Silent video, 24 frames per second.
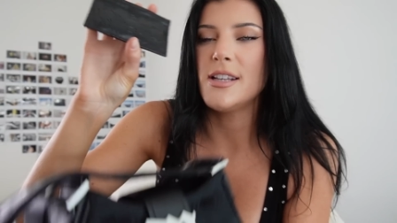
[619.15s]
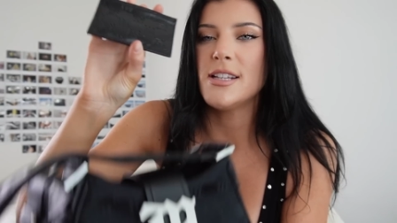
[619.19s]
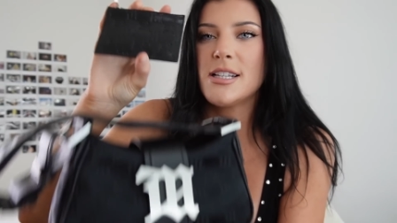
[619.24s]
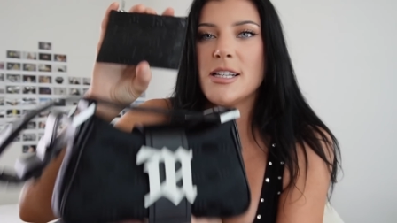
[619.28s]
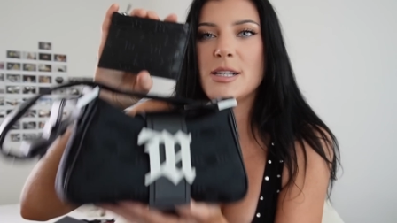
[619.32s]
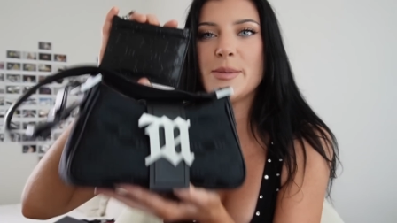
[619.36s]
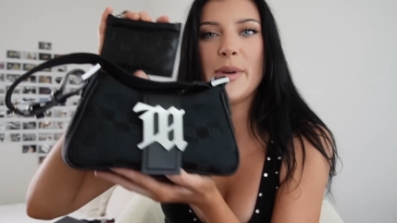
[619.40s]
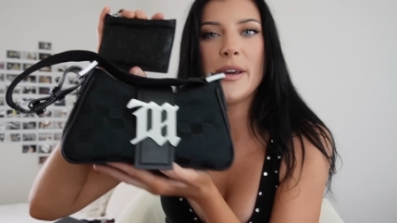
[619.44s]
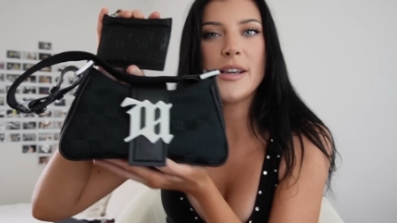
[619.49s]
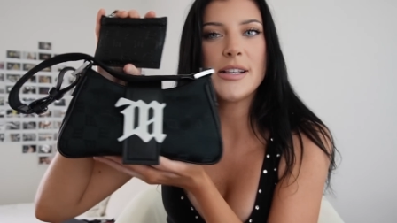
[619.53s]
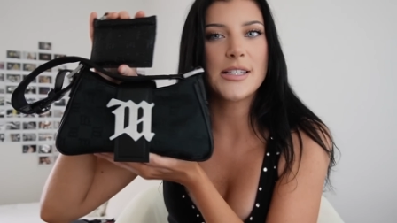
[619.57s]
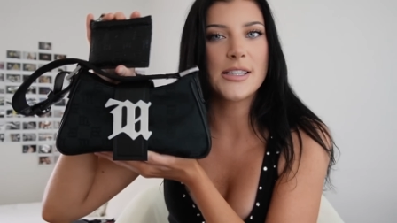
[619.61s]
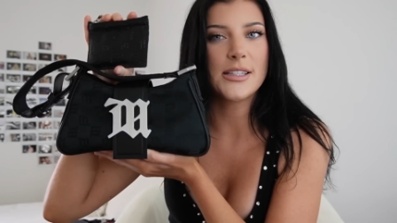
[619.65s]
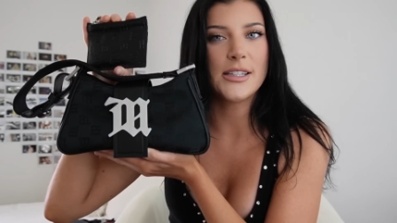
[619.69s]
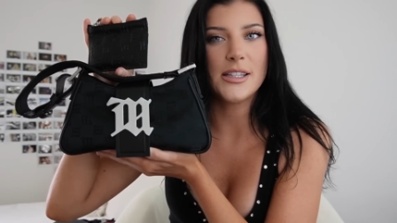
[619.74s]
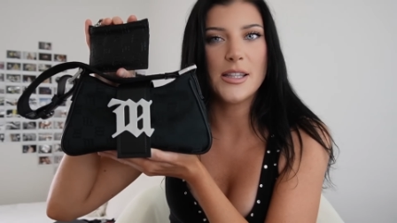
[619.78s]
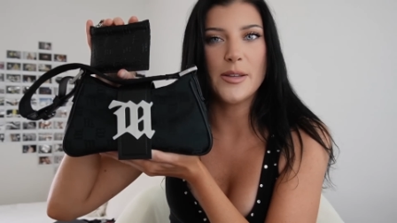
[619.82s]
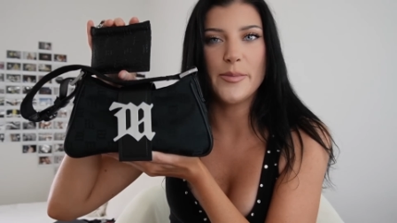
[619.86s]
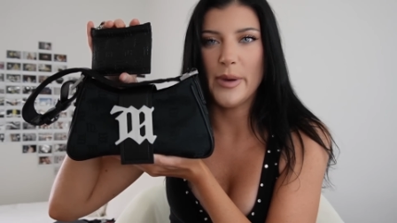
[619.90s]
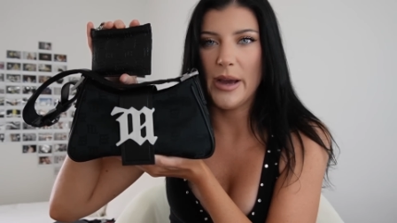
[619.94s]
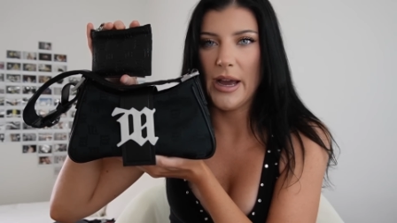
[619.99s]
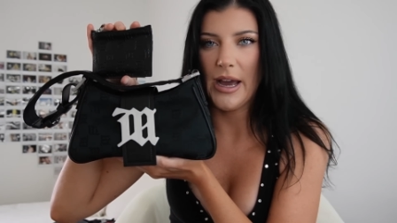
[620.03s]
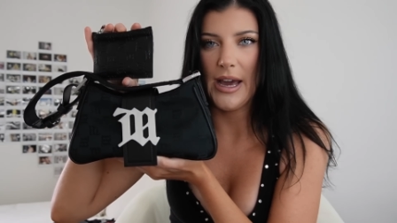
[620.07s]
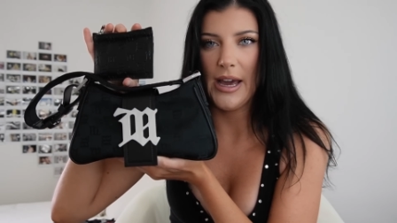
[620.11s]
this is basically the
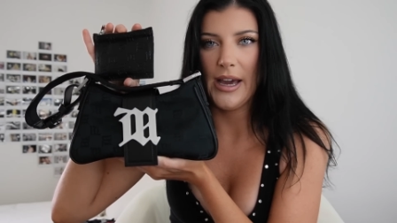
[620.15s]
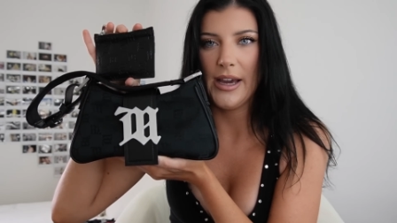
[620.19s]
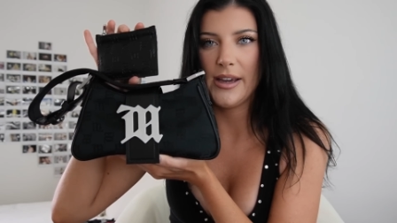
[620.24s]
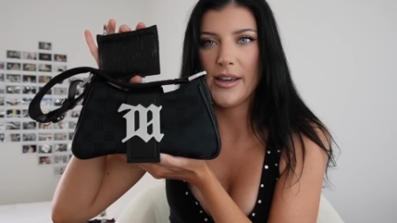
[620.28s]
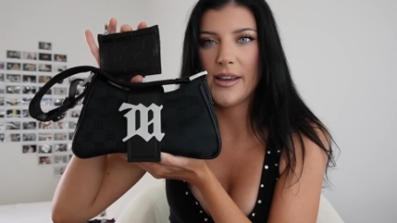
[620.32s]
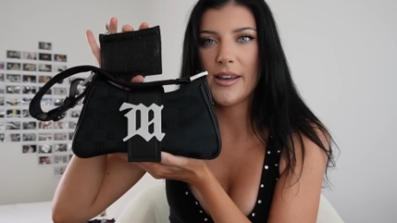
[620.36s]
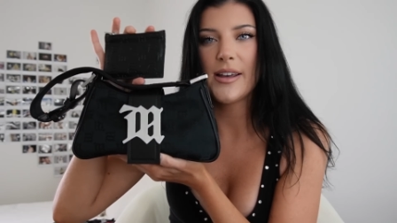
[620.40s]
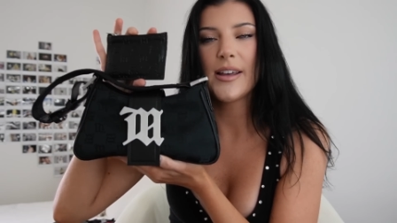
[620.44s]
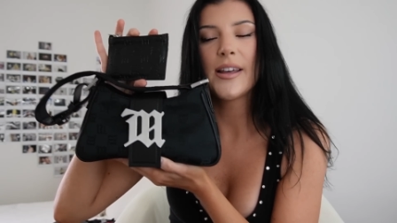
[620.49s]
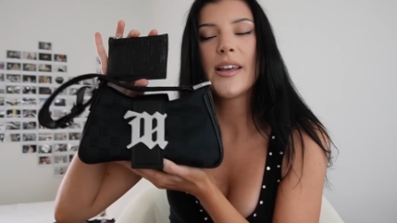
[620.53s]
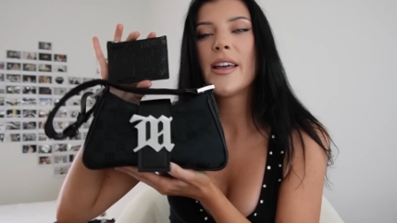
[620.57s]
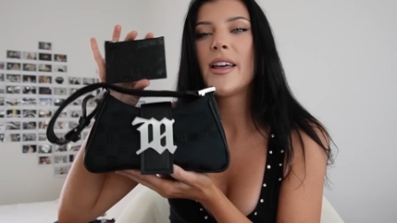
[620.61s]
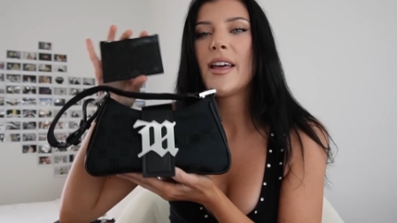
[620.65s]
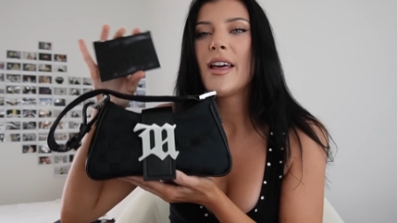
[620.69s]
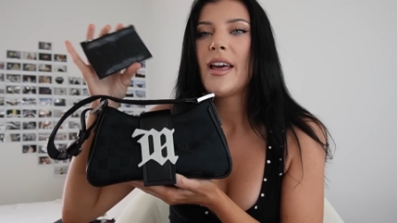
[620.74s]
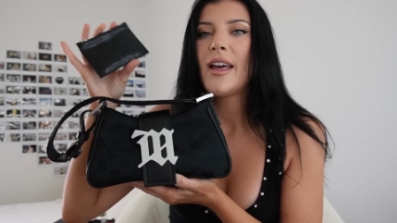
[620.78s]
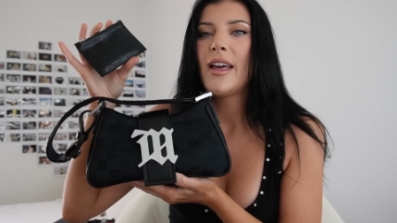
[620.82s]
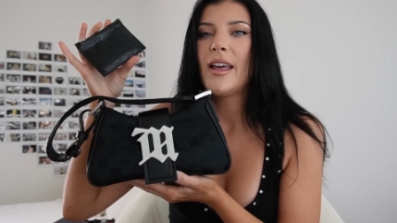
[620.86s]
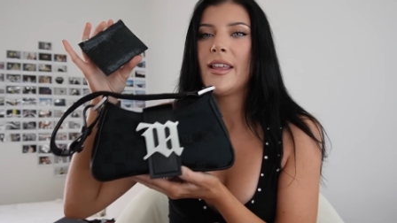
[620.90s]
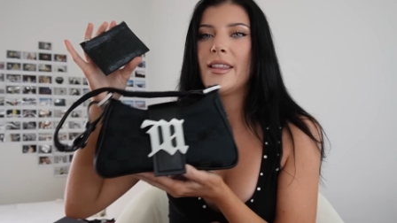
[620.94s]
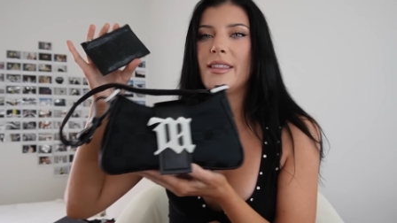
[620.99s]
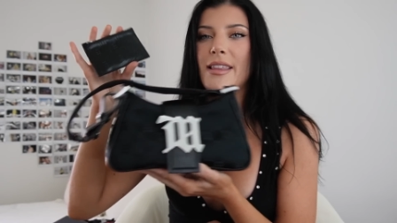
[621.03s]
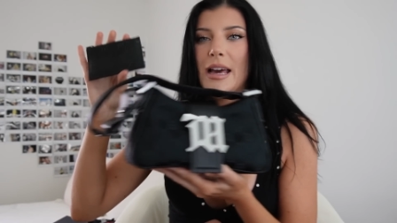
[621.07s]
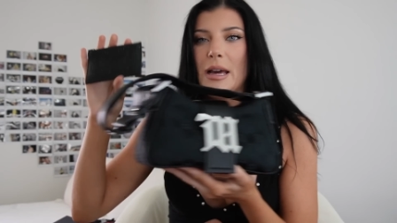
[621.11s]
bag
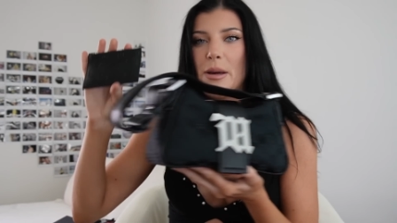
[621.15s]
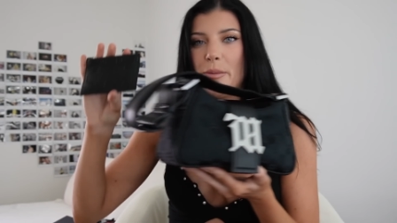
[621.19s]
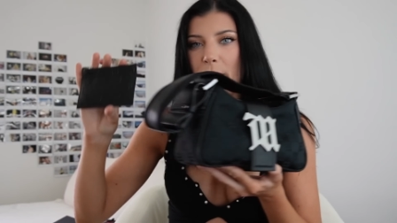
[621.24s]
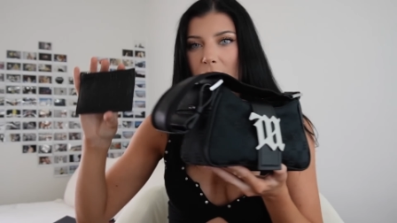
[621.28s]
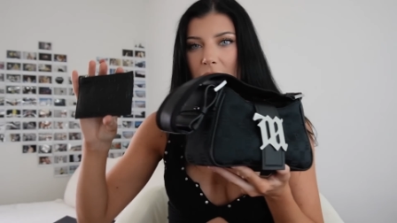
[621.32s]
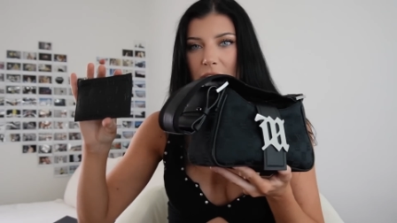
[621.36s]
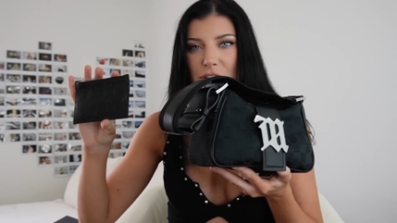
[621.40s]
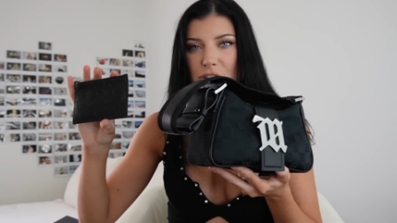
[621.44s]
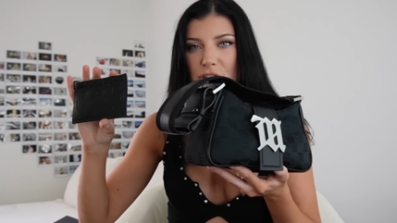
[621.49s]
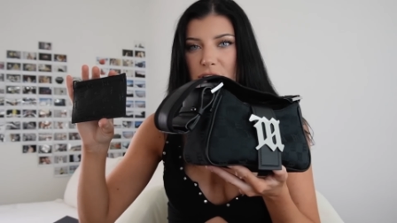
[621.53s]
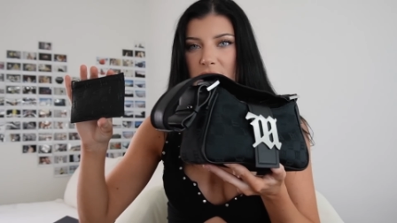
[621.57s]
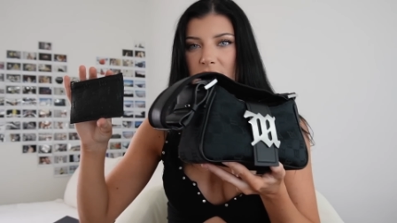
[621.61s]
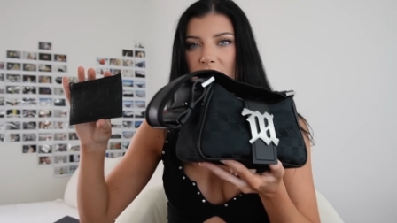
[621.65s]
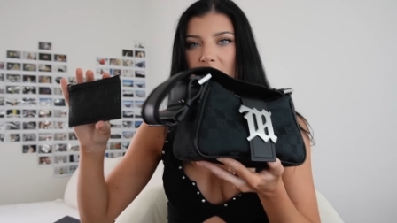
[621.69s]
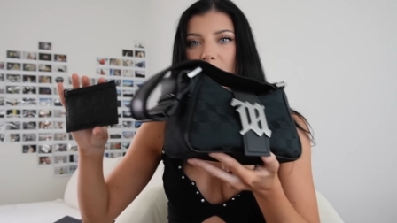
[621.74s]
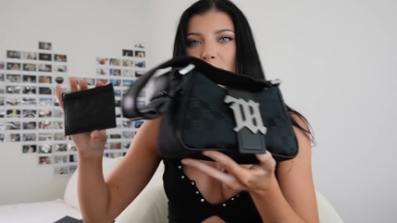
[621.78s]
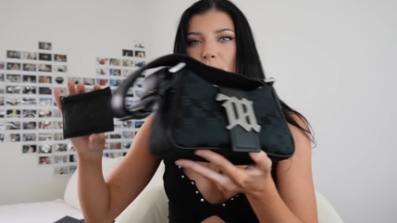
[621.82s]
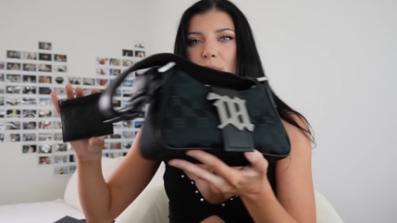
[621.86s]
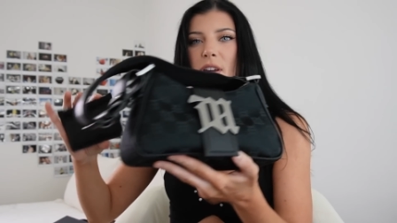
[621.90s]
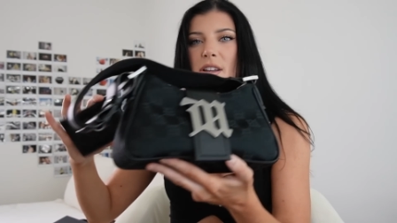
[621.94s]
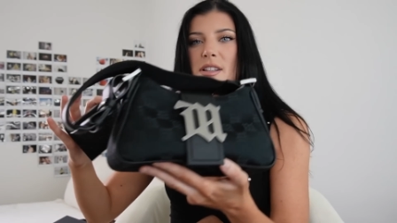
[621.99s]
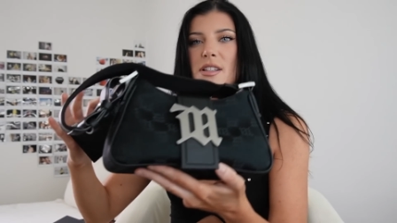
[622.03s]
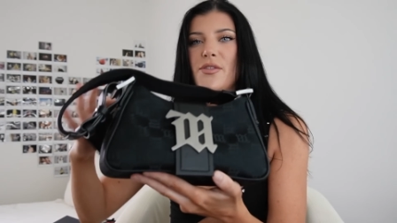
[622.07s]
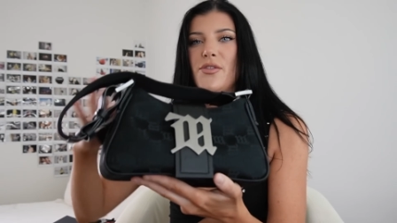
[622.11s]
that matches it
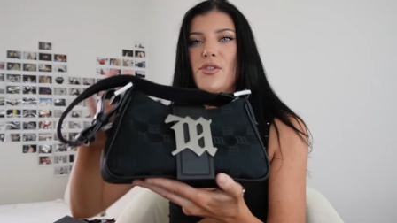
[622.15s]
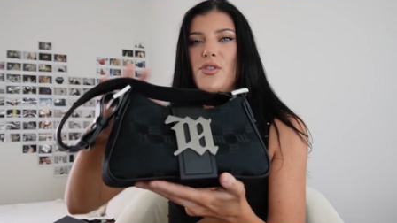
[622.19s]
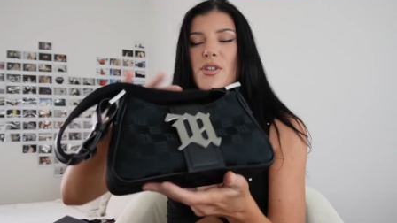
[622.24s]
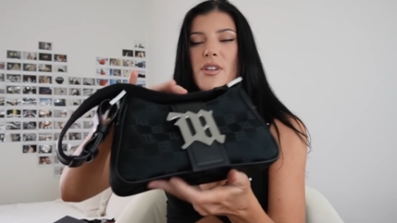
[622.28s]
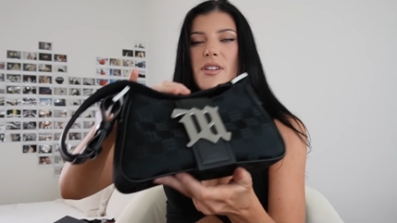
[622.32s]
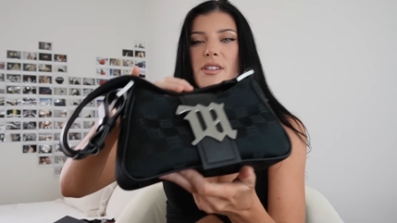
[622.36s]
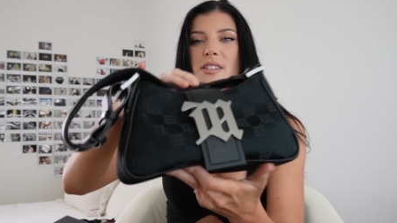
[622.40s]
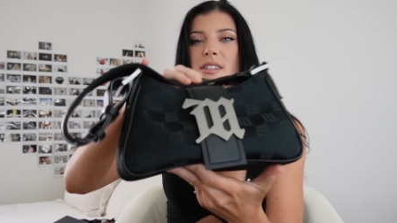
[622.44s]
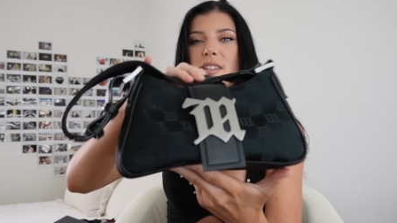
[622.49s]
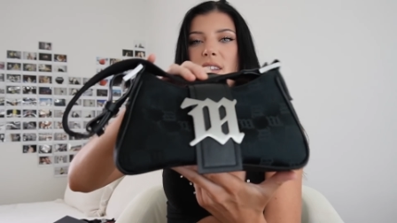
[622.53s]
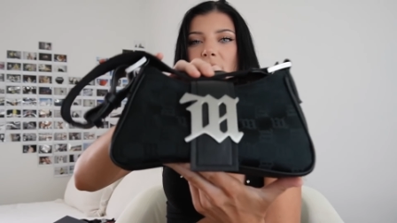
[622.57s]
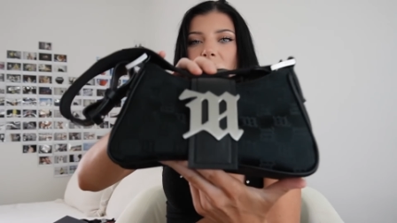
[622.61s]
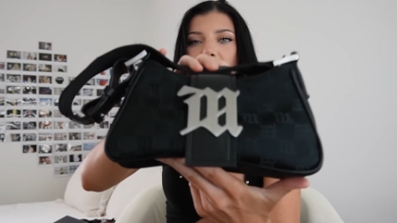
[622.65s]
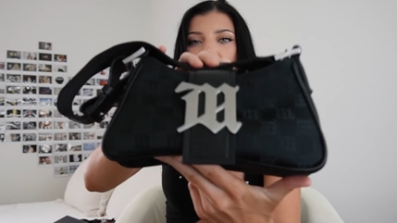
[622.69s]
because if you can see,